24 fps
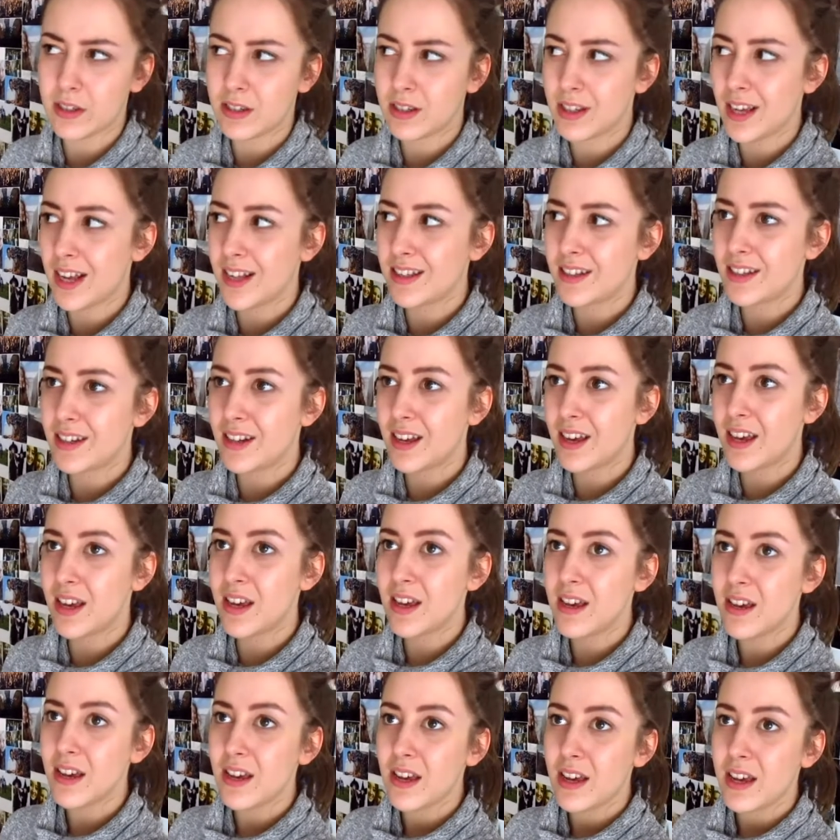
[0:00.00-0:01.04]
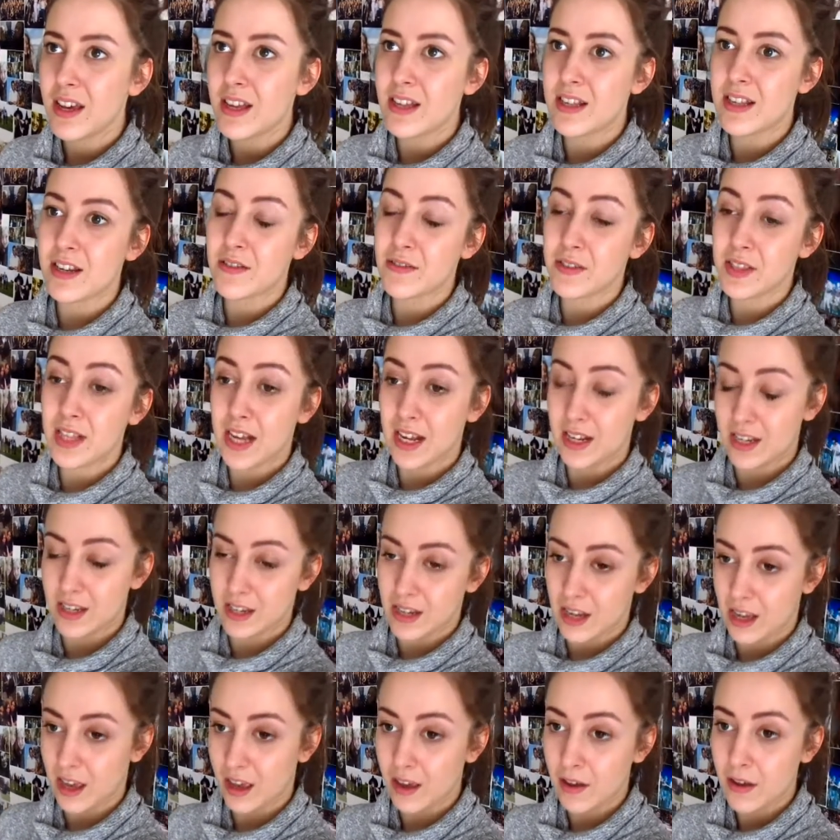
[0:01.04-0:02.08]
yesterday instead of
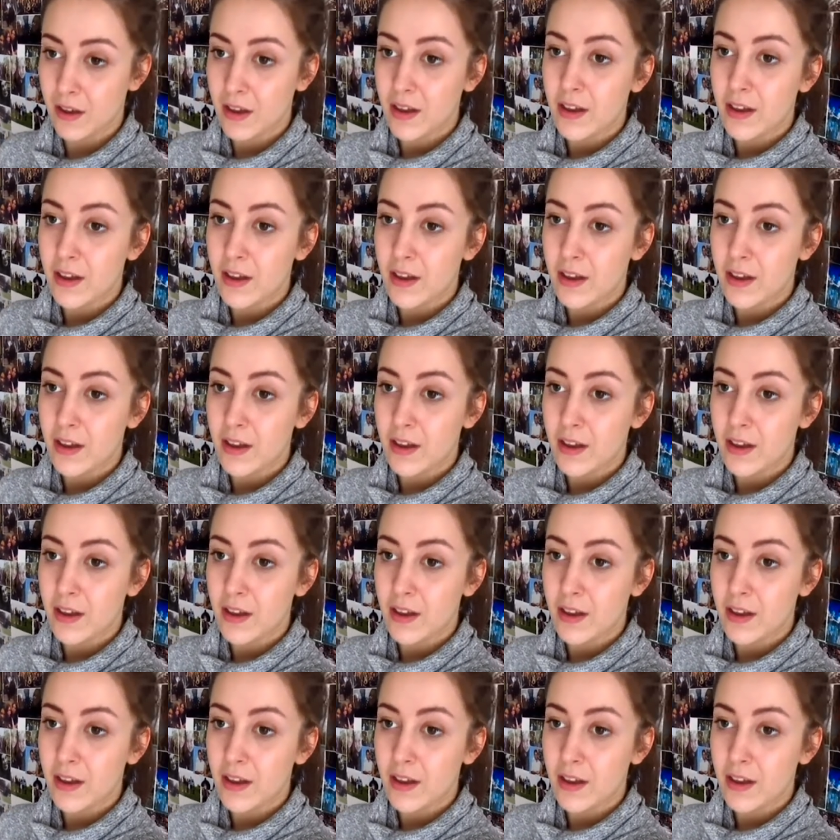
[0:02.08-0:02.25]
Saturday.